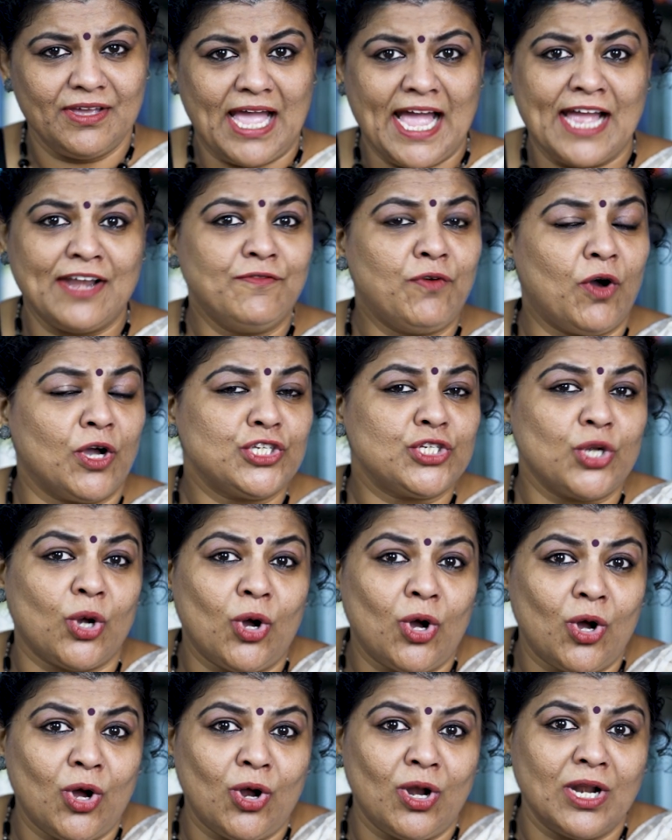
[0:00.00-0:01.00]
and watch
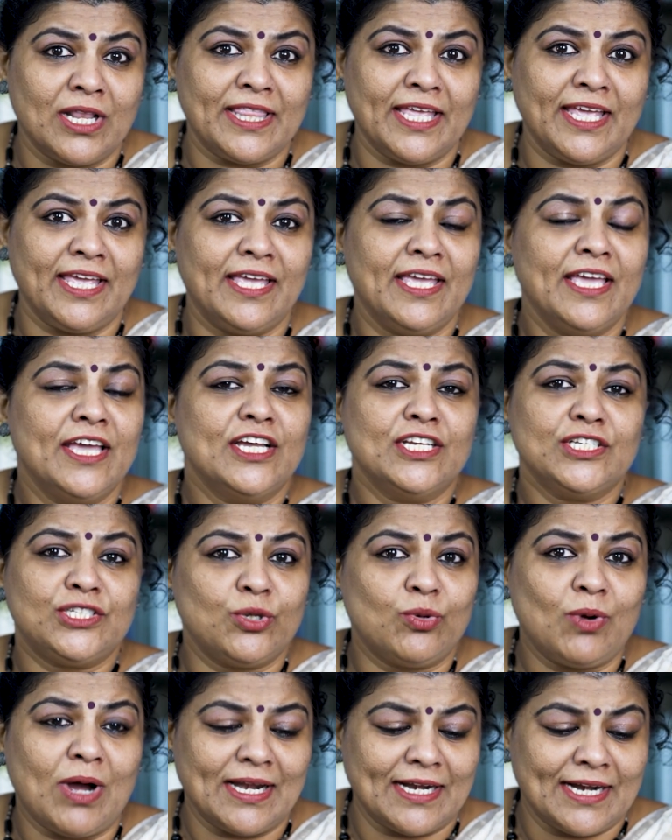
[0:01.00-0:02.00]
all the
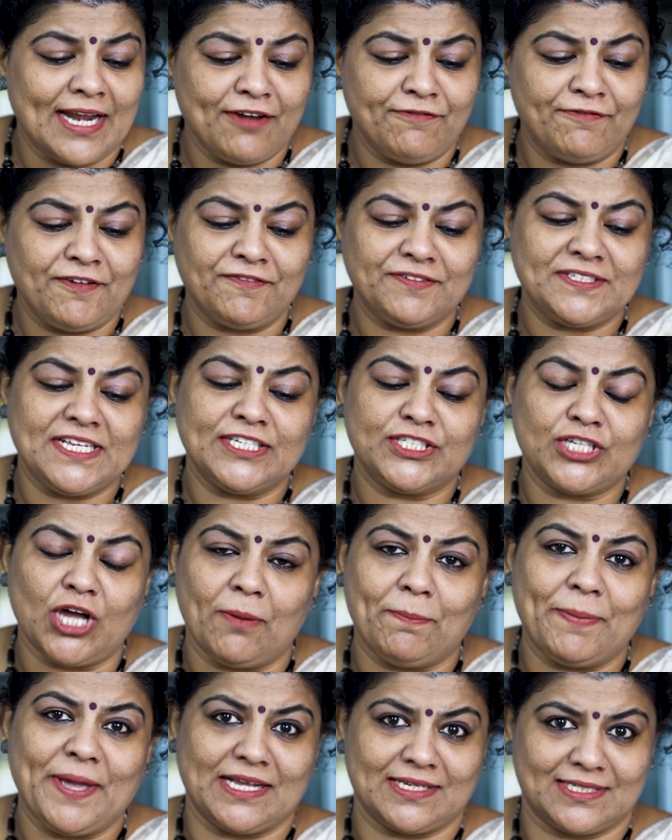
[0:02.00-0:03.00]
250
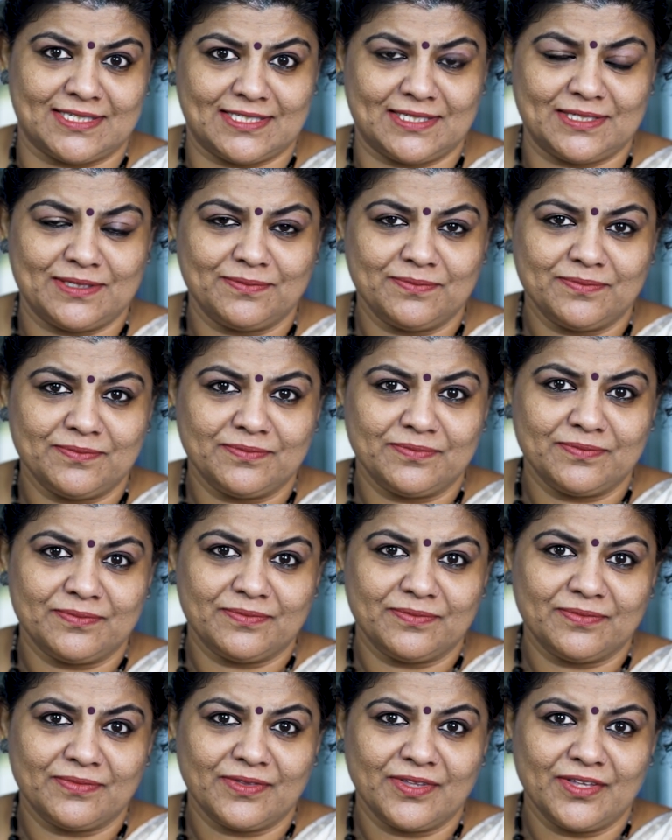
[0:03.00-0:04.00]
topics
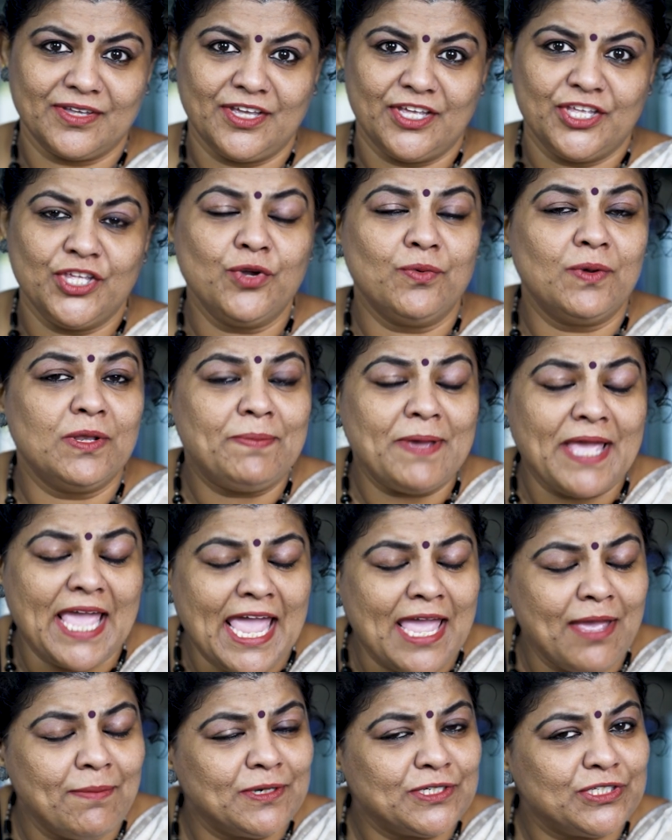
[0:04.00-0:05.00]
you will be
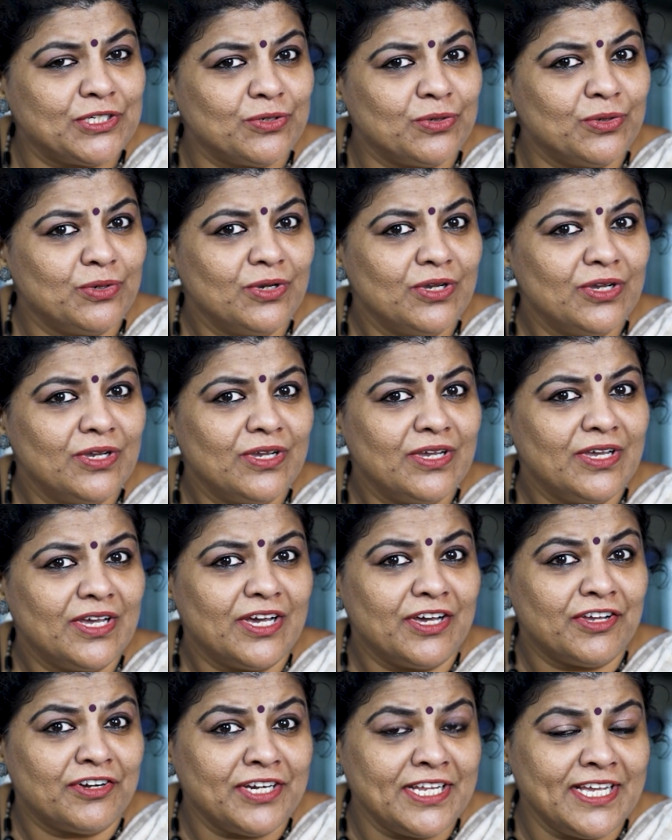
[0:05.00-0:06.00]
able to
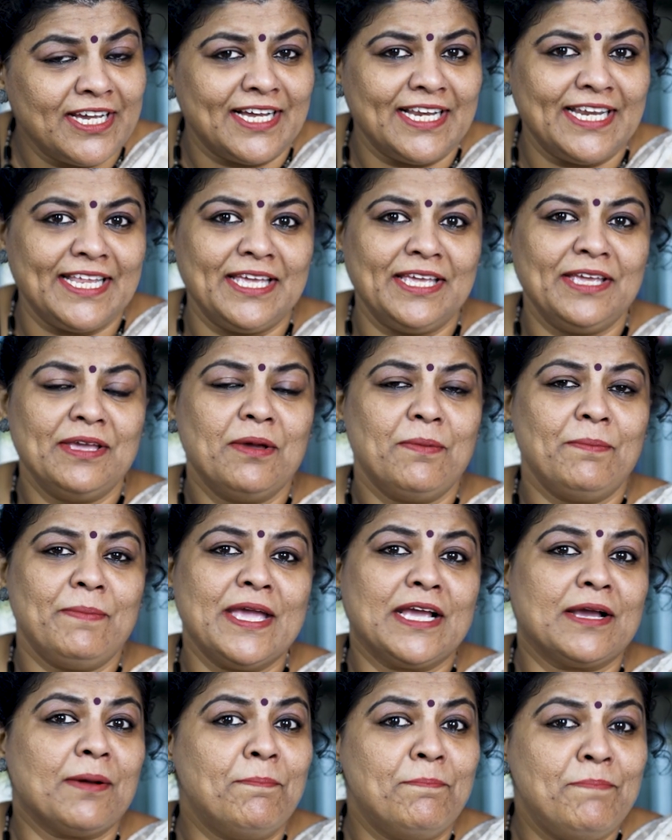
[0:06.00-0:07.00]
really
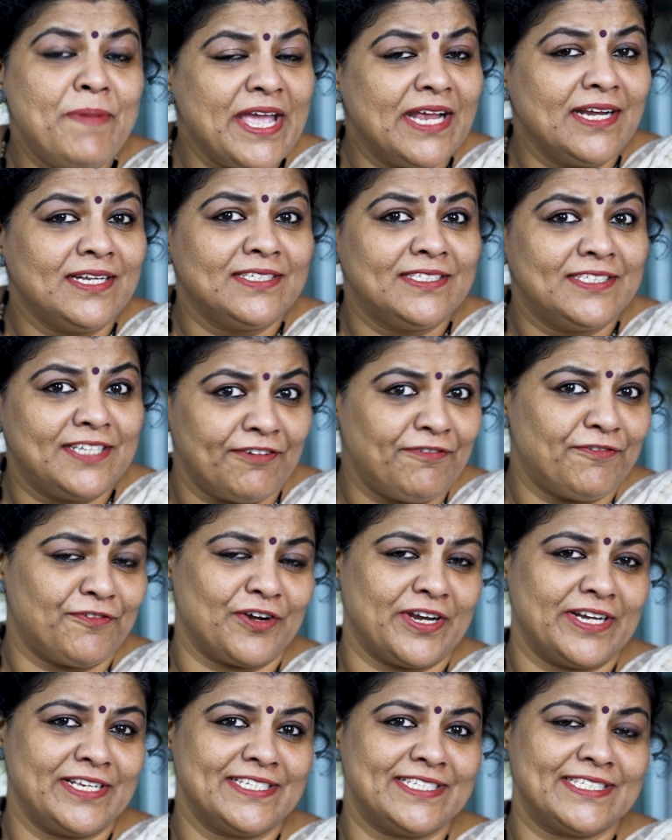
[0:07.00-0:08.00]
make a big
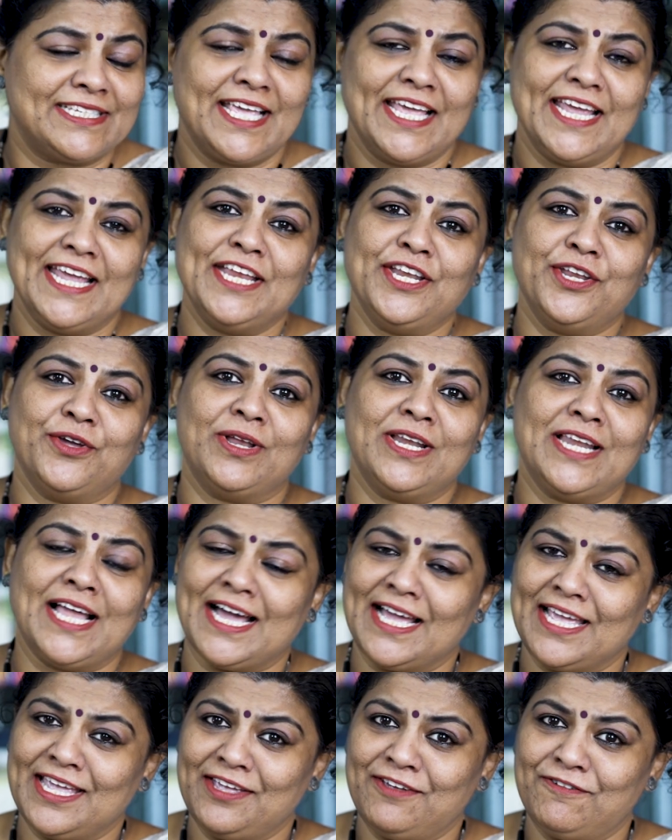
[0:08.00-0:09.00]
difference in your
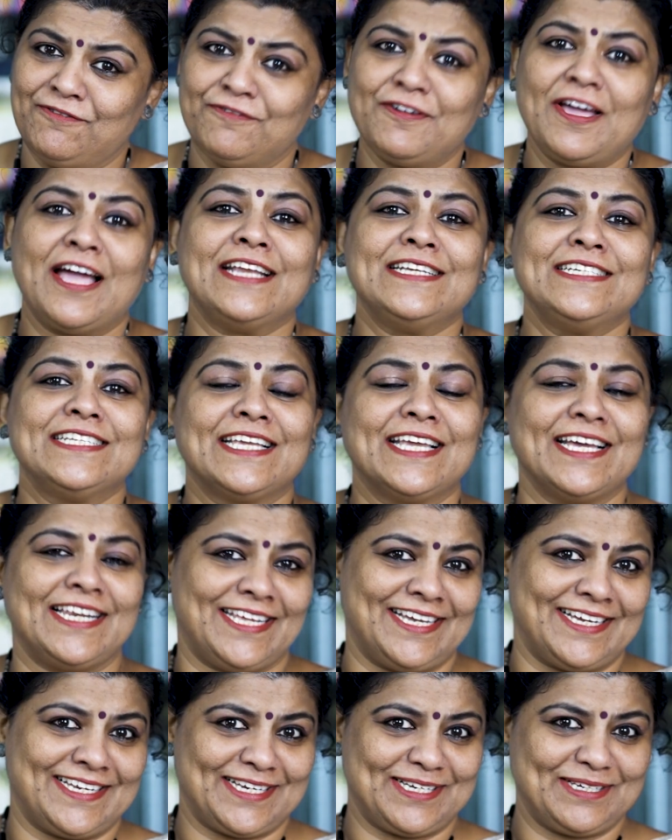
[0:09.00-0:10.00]
life and
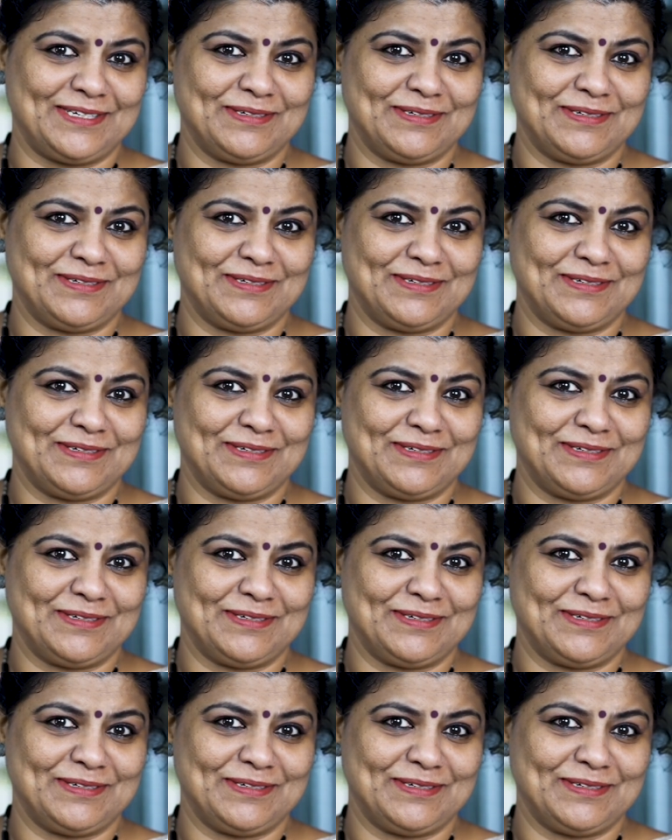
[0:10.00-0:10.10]
career.